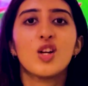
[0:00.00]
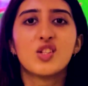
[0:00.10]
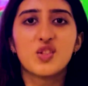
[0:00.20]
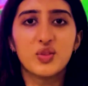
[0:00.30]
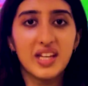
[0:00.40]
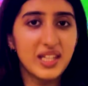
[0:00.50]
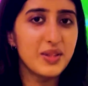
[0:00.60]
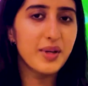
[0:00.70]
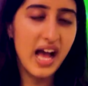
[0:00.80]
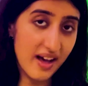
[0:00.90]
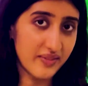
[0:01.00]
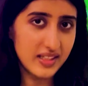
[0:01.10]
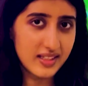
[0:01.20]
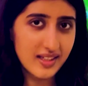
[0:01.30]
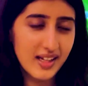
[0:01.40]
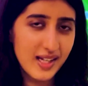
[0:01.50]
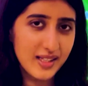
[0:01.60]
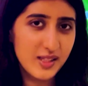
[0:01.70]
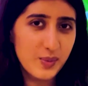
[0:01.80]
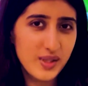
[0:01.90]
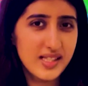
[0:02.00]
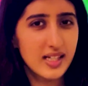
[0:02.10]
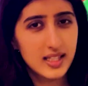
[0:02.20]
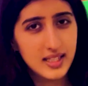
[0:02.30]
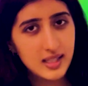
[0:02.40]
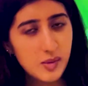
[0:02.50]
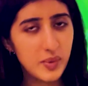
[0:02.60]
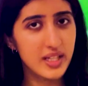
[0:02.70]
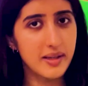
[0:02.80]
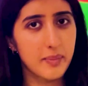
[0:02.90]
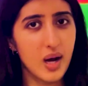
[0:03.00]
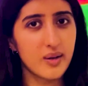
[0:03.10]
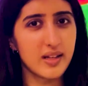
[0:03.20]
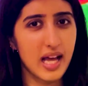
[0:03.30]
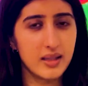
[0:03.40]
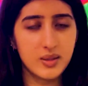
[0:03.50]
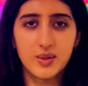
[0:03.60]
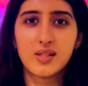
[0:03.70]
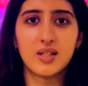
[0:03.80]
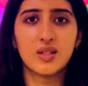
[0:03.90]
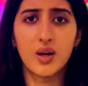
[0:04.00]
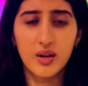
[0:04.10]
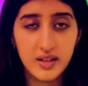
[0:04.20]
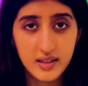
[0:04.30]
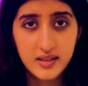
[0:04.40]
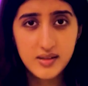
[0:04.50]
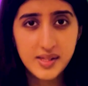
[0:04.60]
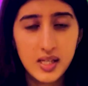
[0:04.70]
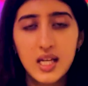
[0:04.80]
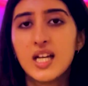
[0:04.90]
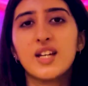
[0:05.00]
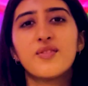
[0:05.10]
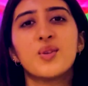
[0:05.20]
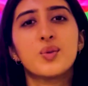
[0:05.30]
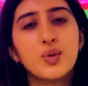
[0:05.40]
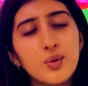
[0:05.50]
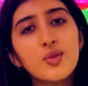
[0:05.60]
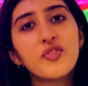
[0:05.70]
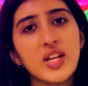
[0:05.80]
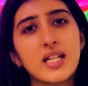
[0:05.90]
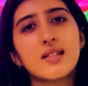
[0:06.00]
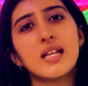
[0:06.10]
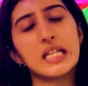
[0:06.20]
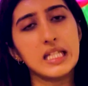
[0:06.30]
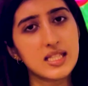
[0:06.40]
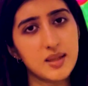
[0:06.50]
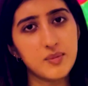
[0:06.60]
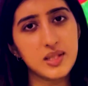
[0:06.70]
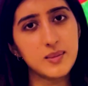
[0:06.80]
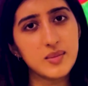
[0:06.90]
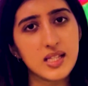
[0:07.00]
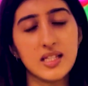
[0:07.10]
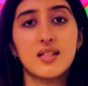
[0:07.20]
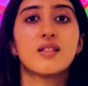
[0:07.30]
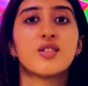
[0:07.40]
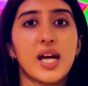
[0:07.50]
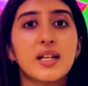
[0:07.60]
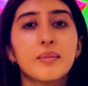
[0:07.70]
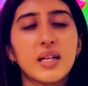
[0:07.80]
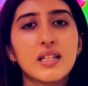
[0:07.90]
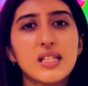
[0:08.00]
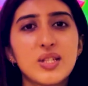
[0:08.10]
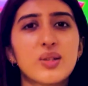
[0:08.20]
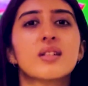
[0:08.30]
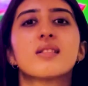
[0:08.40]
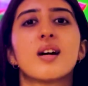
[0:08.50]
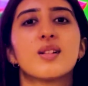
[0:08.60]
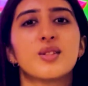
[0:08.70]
So there you have it. This was a little bit about lactose intolerance. If you do face any symptoms, it is recommended to consult a